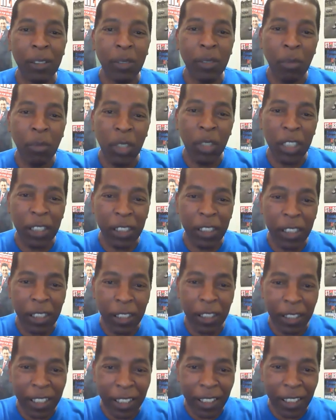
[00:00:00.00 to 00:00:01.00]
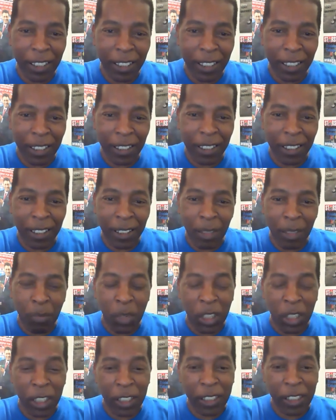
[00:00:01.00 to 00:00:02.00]
modesty
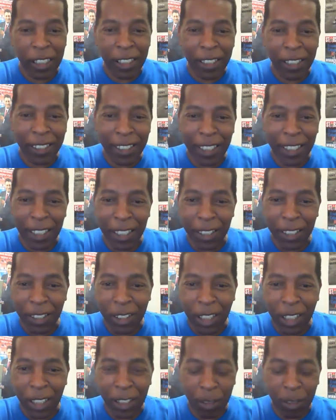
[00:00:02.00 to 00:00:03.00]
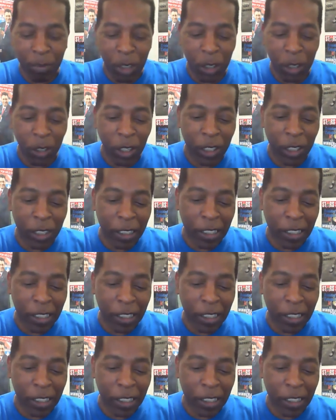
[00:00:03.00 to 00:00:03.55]
is killing things, because